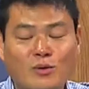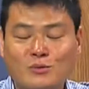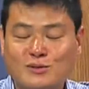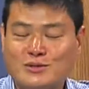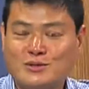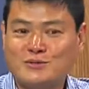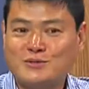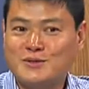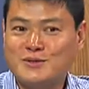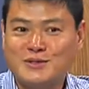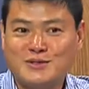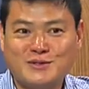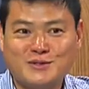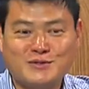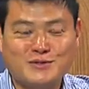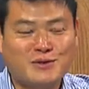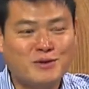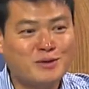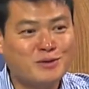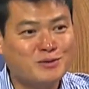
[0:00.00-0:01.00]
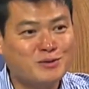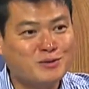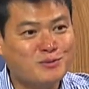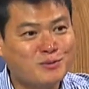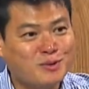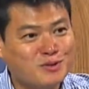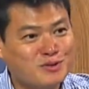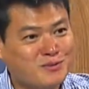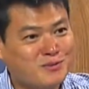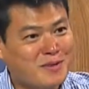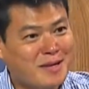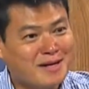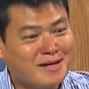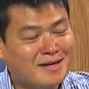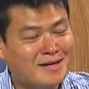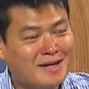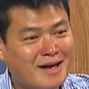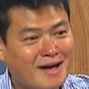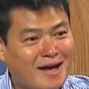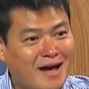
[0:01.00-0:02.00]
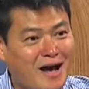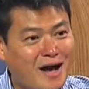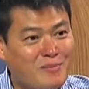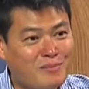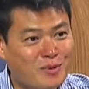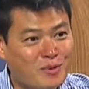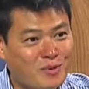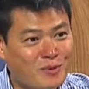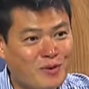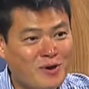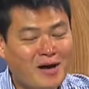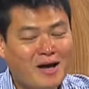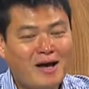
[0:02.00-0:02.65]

just because you're too much money, like Apple.